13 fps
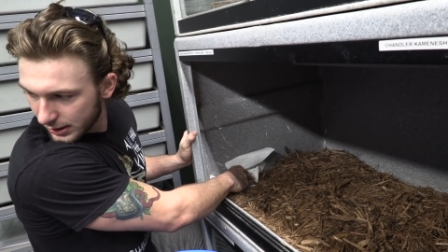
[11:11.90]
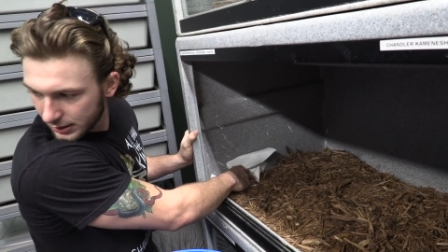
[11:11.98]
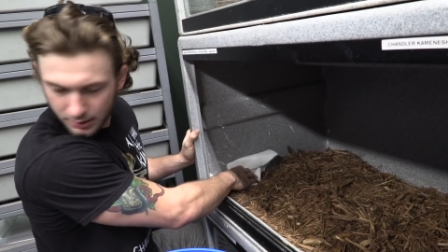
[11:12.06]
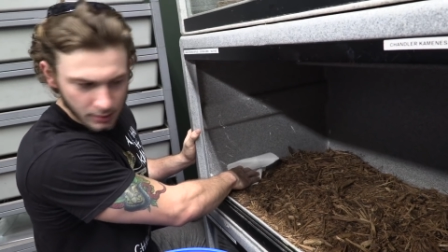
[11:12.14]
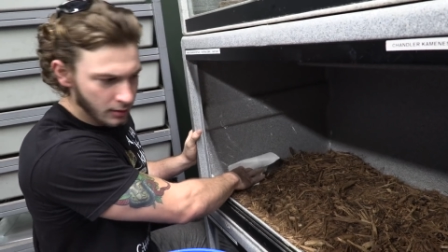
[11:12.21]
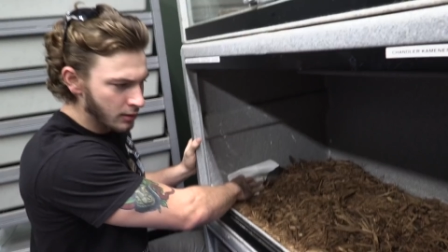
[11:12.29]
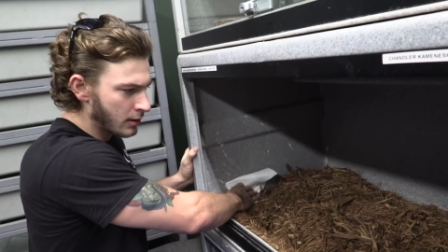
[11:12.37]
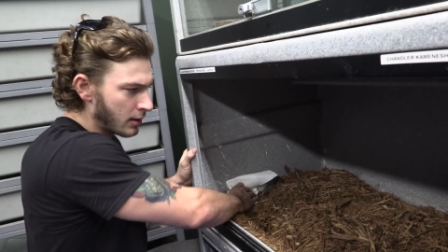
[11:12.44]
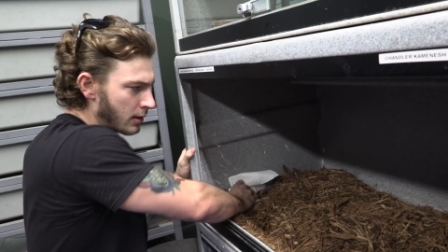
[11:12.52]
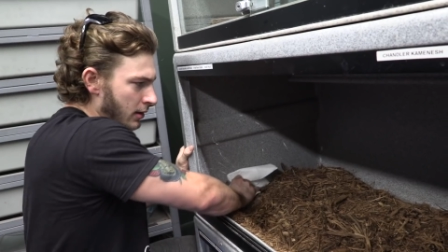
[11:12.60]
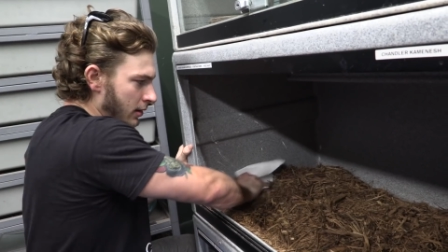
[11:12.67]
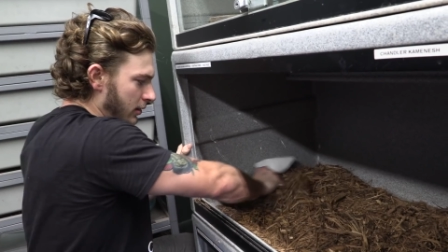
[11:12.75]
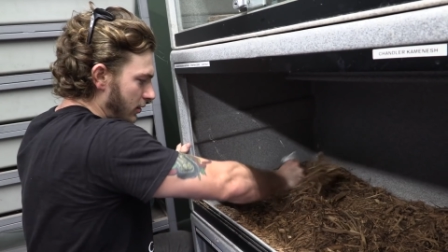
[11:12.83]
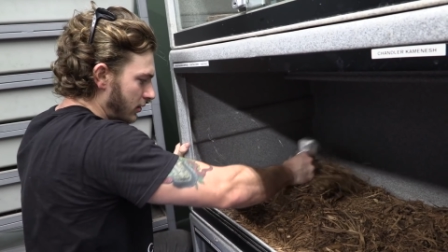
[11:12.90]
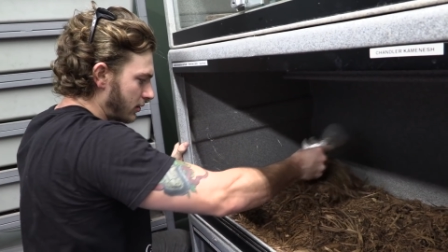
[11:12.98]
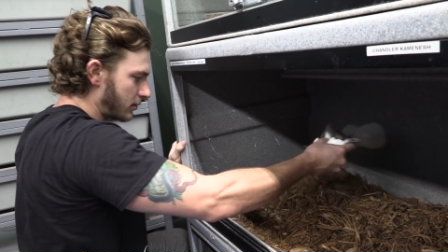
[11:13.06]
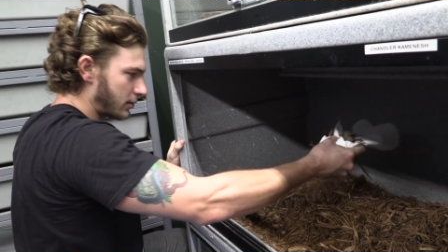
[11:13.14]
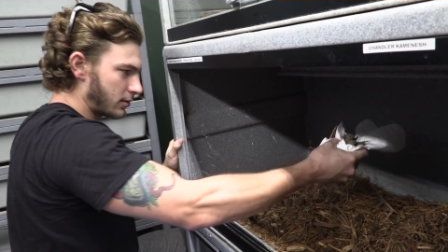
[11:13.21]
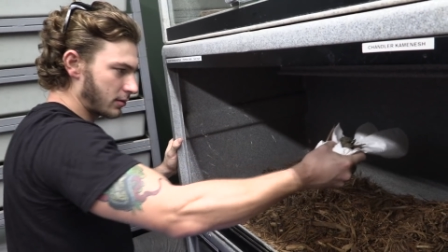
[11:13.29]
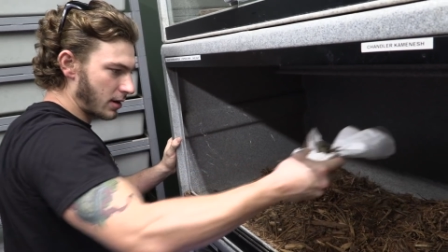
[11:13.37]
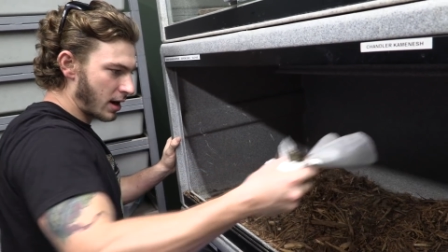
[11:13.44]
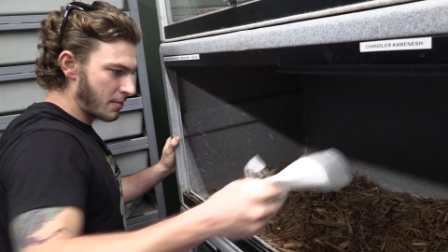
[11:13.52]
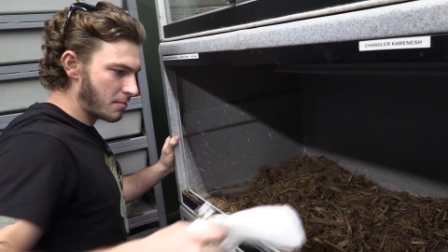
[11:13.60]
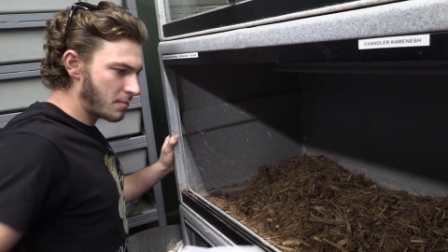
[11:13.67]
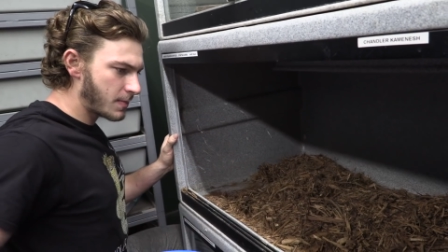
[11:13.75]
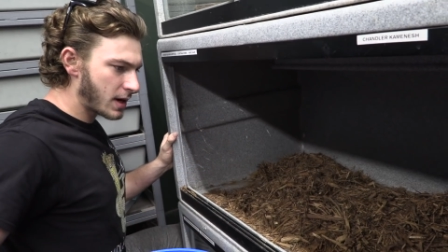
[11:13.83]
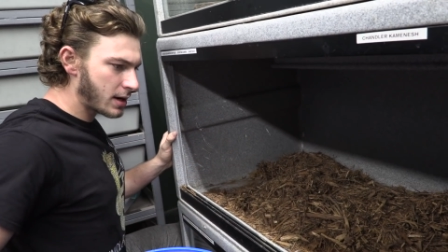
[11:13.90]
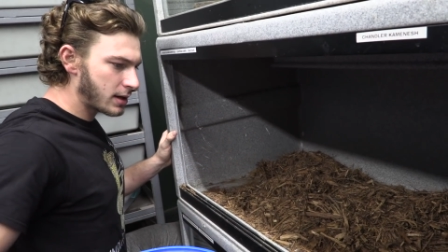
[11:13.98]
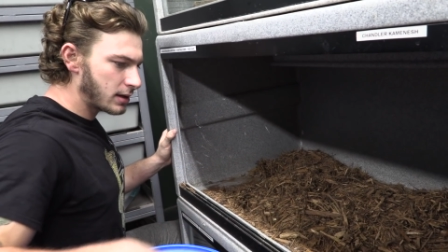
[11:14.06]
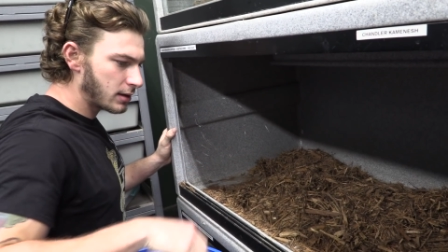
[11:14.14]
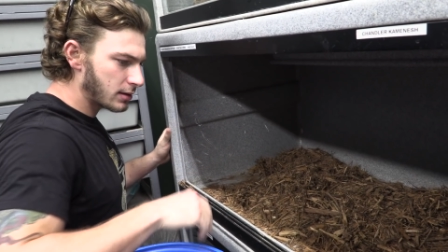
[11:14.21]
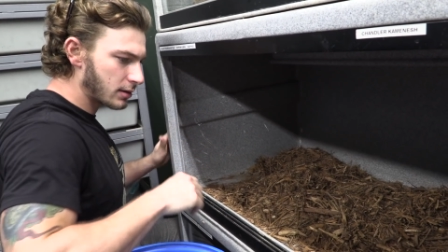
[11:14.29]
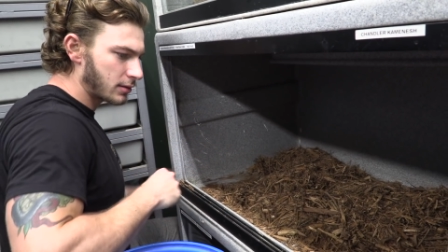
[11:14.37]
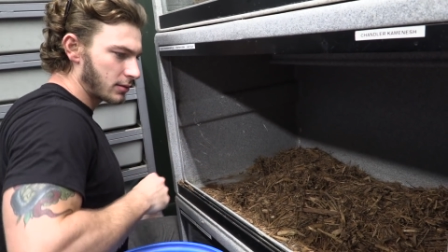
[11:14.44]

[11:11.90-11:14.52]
in here. I might